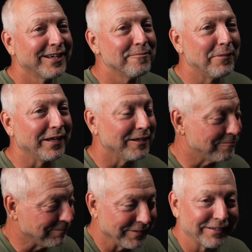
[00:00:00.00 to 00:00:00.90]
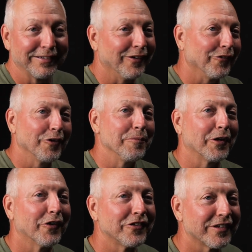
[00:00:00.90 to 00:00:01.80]
but it don't do me
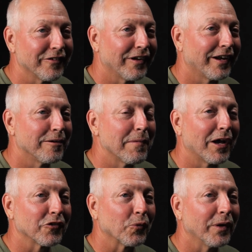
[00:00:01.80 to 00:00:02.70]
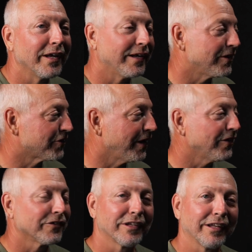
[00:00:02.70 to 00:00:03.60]
good 700 miles away. And there's
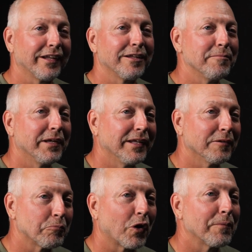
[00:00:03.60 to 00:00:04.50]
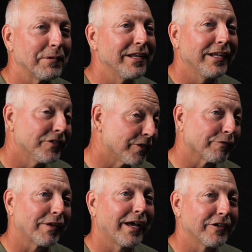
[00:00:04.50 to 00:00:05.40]
Hell lending me the prop he needs to
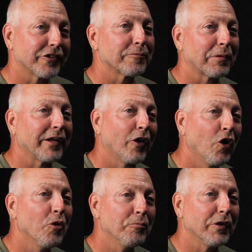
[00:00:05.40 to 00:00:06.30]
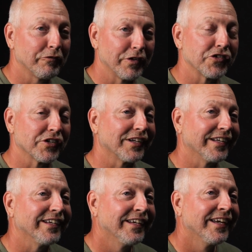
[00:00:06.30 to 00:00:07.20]
fly his airplane home
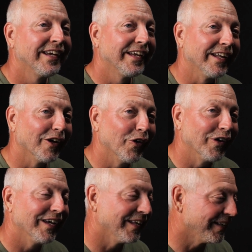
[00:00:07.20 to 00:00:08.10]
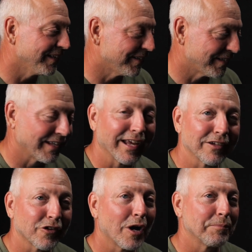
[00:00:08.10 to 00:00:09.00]
efficiently, and to take his
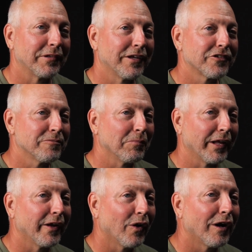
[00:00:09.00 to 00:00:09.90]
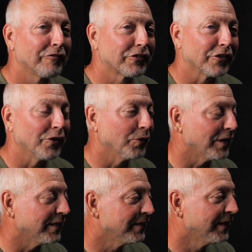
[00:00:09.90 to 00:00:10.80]
competition blade off.
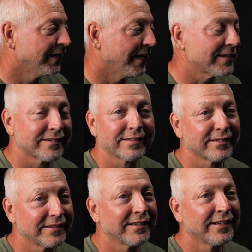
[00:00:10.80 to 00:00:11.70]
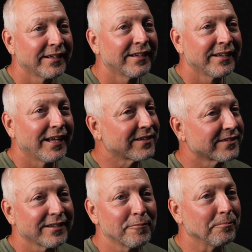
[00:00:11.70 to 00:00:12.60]
So that's
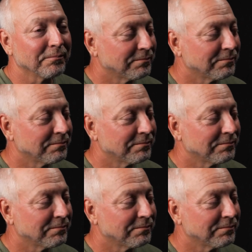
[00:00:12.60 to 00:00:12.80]
something.